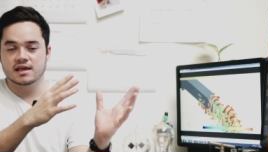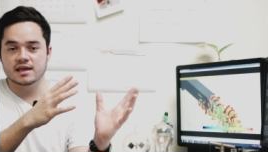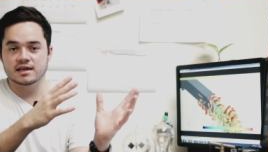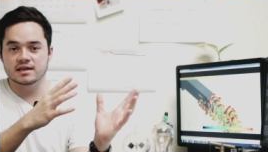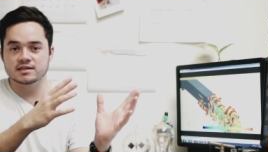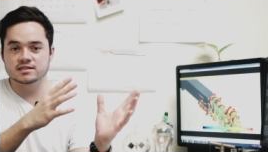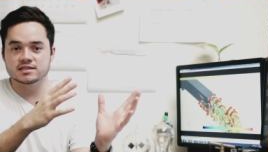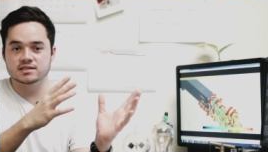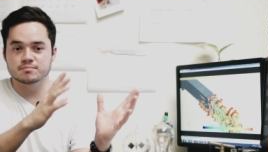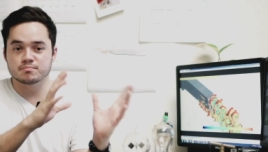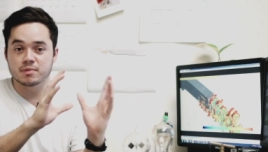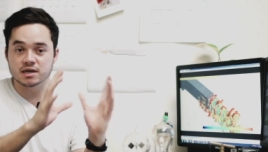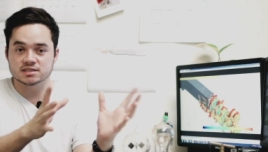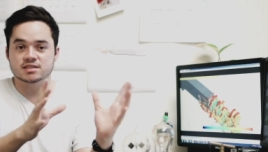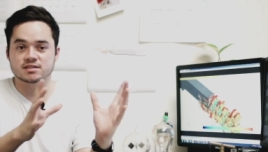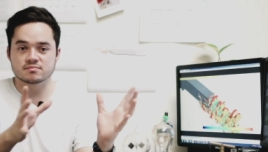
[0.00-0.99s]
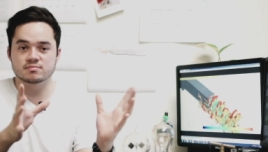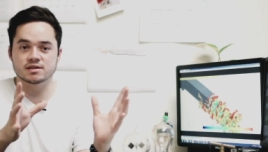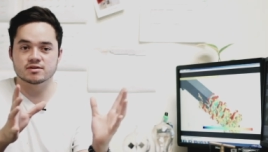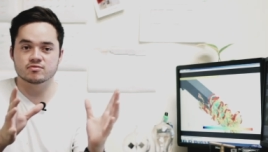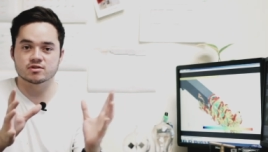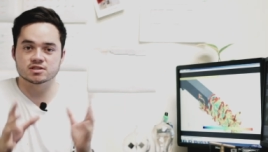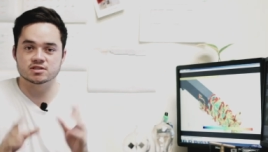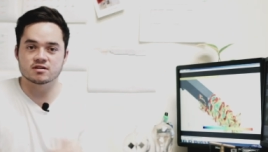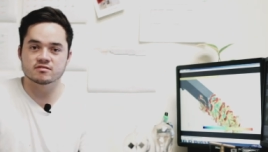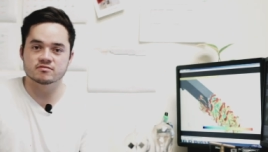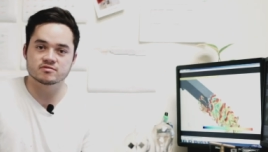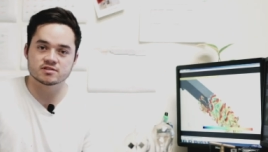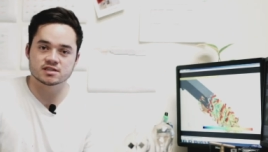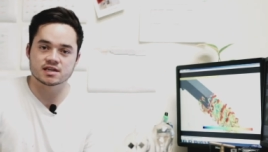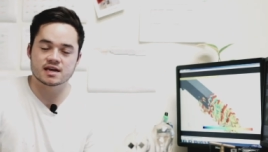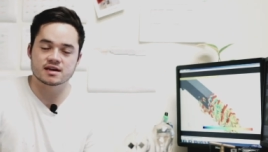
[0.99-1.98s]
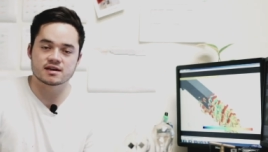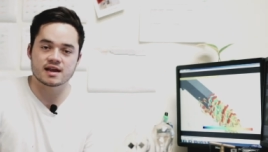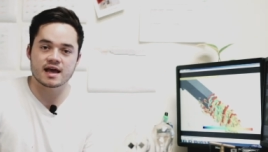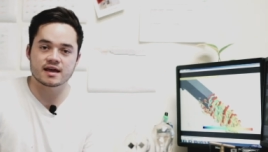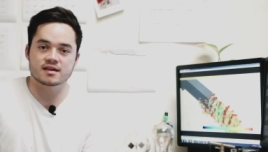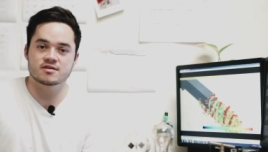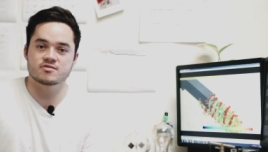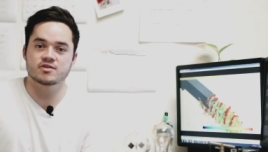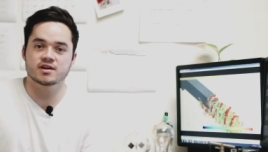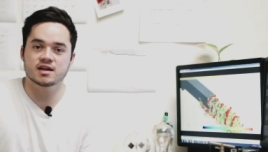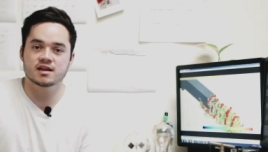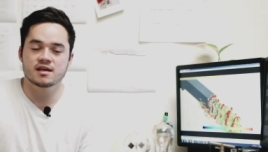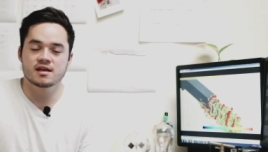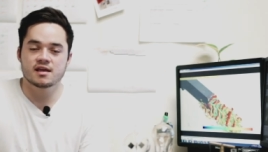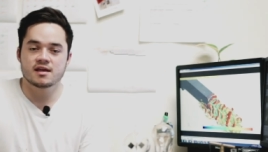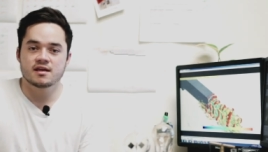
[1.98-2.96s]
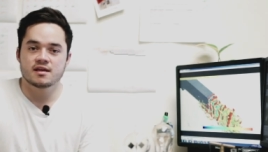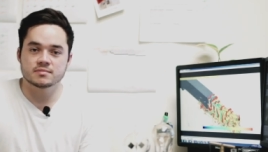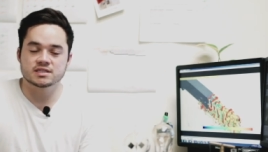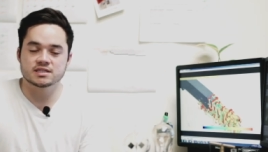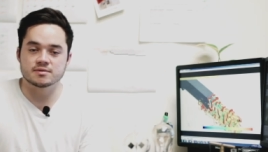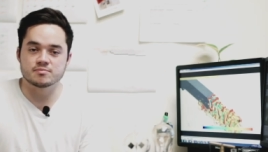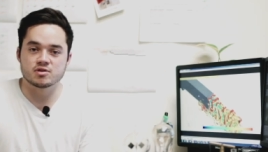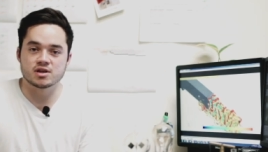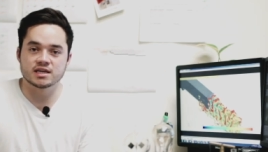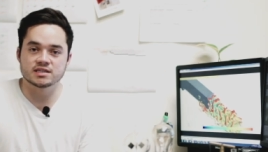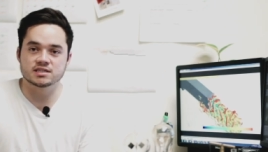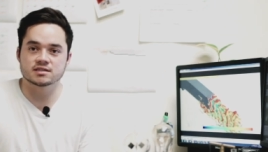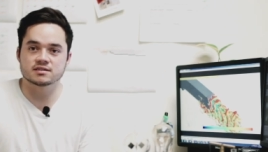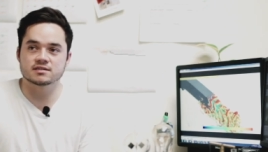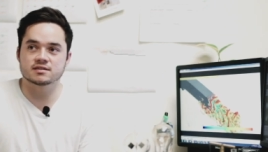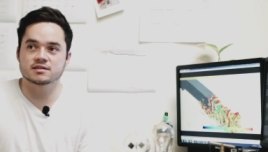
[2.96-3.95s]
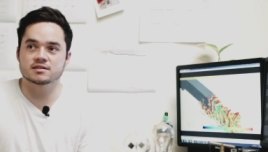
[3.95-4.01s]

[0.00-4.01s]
is must be resolved to get an accurate simulation.